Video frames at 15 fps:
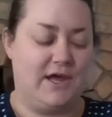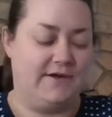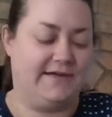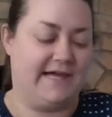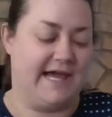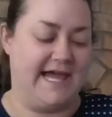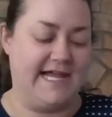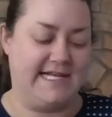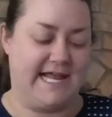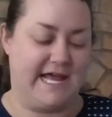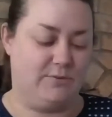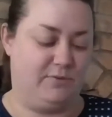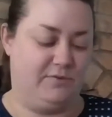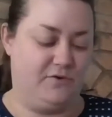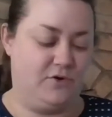Okay,
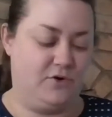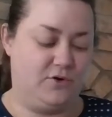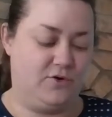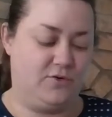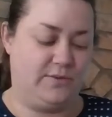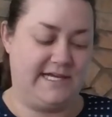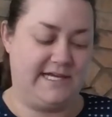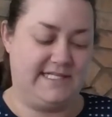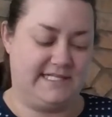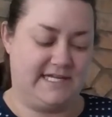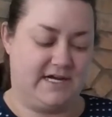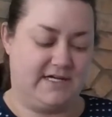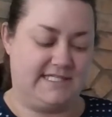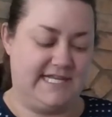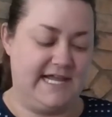now before we
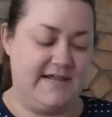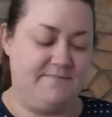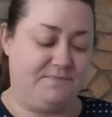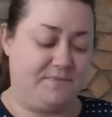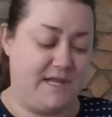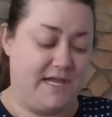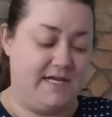start it,